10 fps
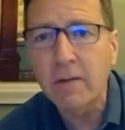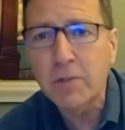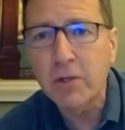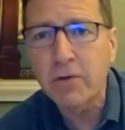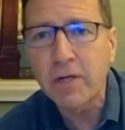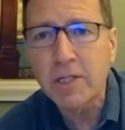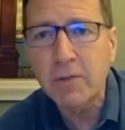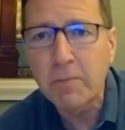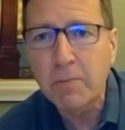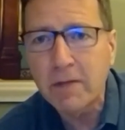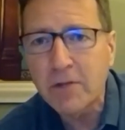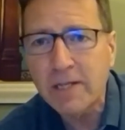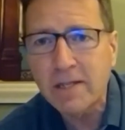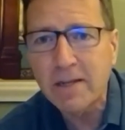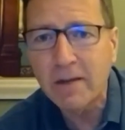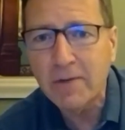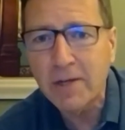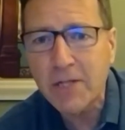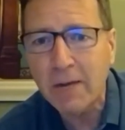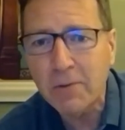I'm sure Richie would be interested in having a
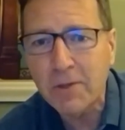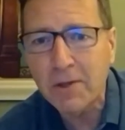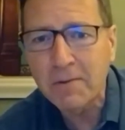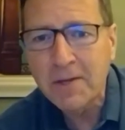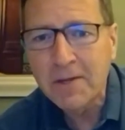chat with you.